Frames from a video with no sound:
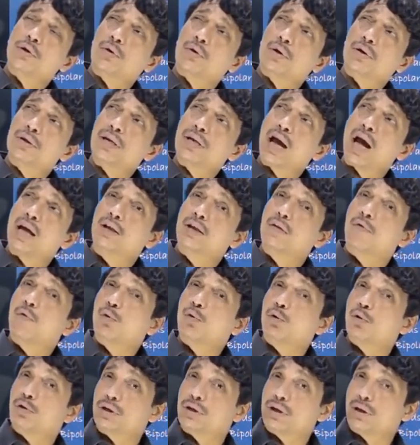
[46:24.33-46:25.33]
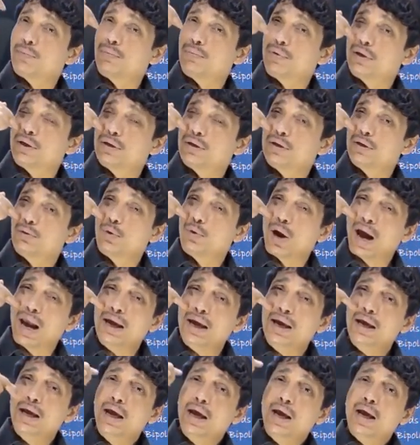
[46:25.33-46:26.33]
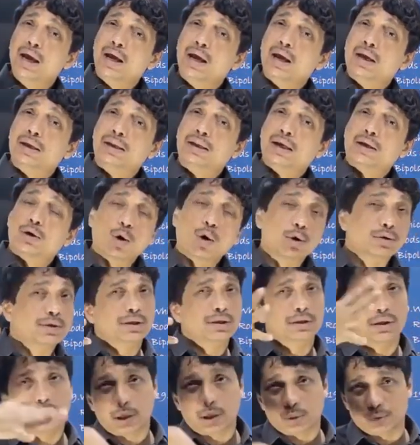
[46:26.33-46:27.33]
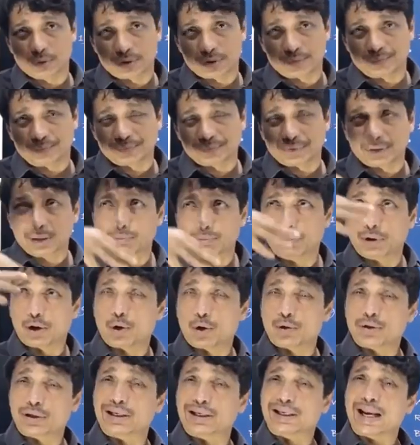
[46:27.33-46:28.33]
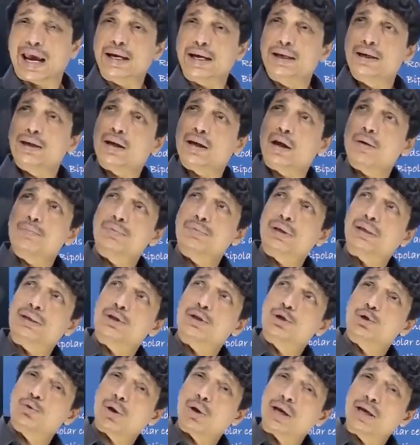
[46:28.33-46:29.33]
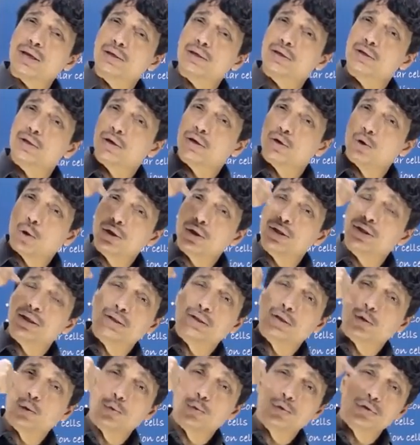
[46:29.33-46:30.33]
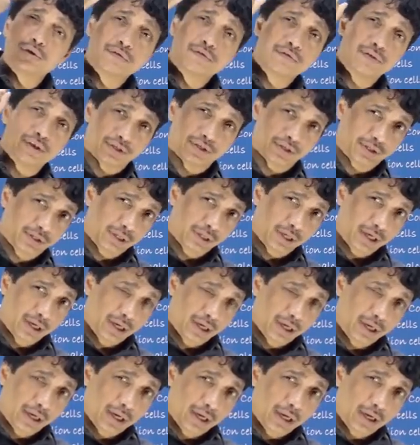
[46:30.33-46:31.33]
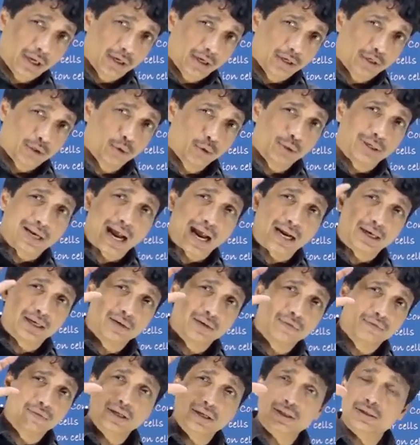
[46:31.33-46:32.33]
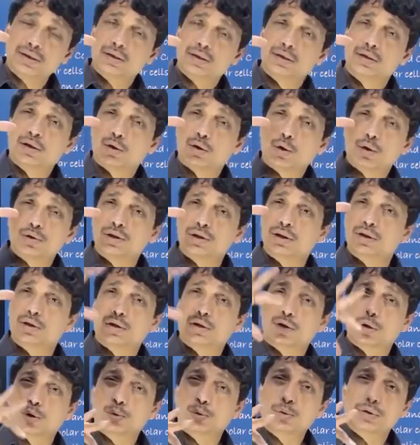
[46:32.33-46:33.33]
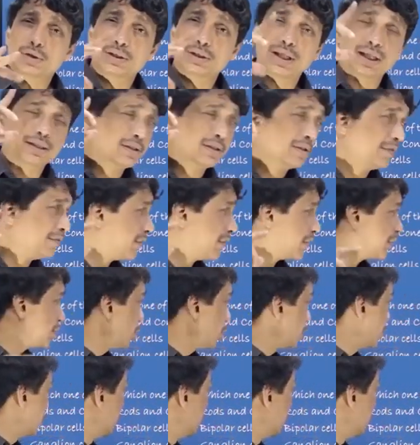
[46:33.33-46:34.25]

order neurons are the photoreceptors. Why? The rods and the cones. Because the light comes and strikes the rods and the cones first. So it activates the rods and the cones. That's the first